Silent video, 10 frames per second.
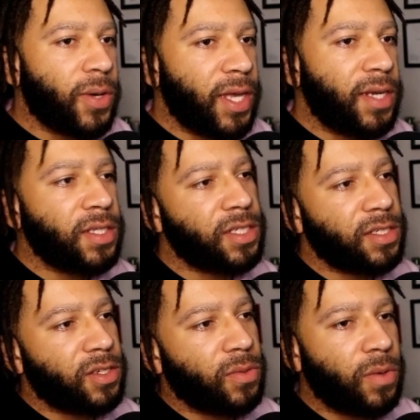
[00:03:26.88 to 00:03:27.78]
in addition
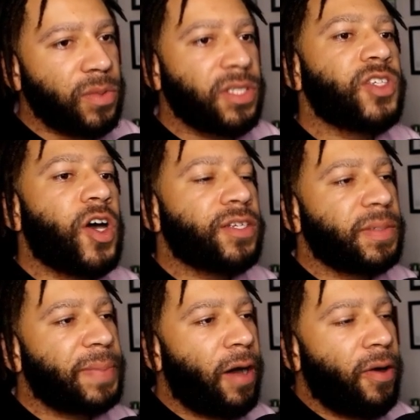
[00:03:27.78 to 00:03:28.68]
to what we talked
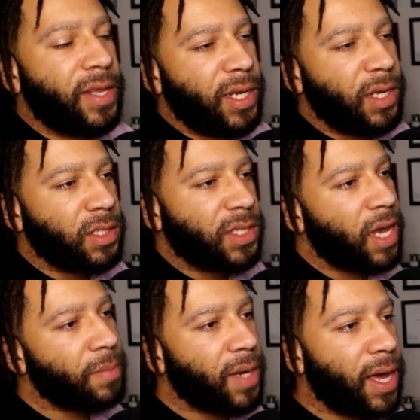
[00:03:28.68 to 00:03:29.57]
about in the
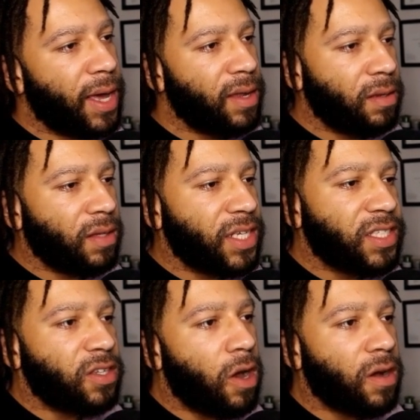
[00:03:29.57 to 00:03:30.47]
exam guide, let's
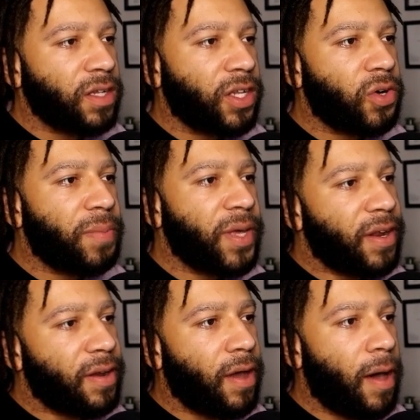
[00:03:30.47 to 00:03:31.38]
talk a little
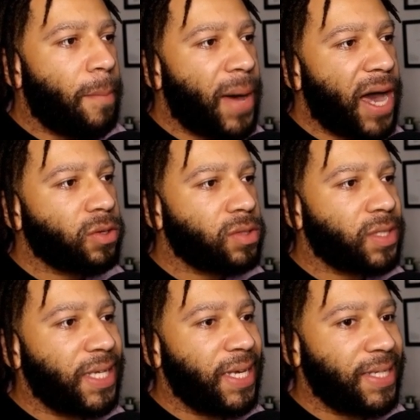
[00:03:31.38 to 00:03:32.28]
bit about
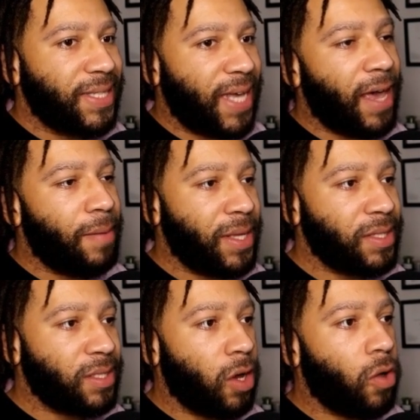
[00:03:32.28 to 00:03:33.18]
the exam
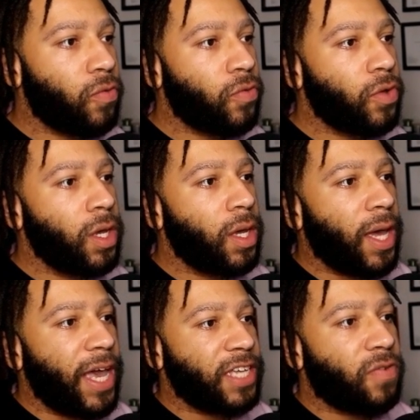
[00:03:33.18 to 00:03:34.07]
itself,
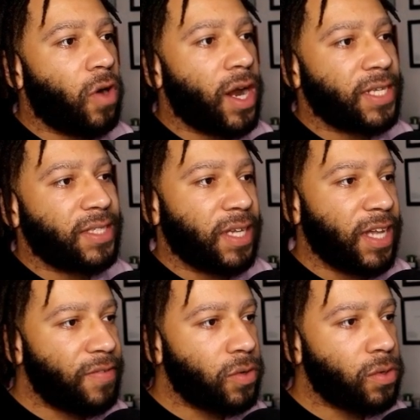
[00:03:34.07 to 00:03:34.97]
as far as the
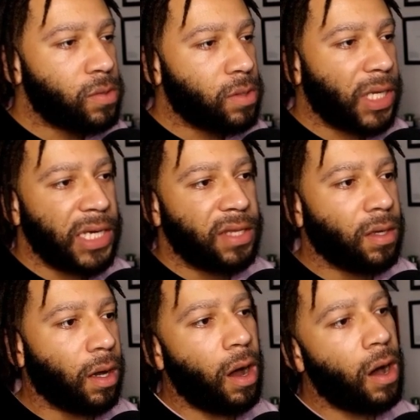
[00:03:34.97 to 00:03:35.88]
level, length,
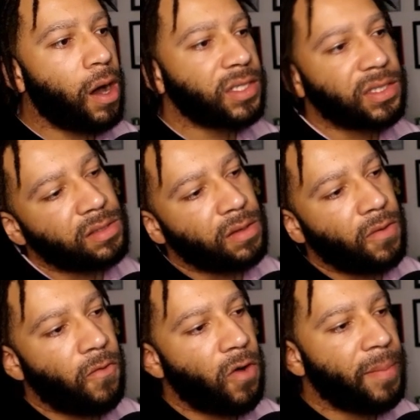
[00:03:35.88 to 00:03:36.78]
cost,
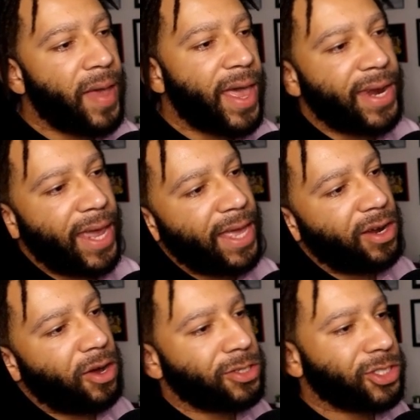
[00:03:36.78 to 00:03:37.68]
format,
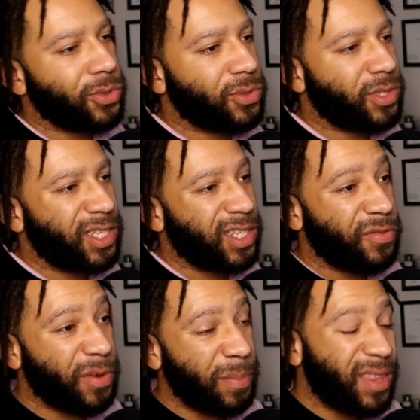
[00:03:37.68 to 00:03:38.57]
and also the
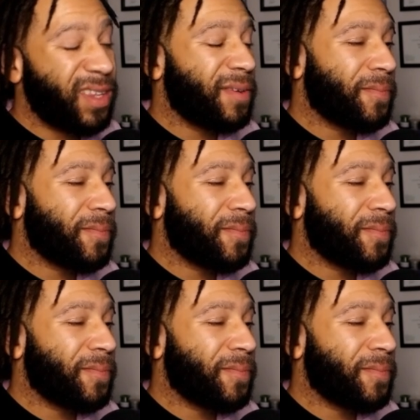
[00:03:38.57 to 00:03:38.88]
delivery method.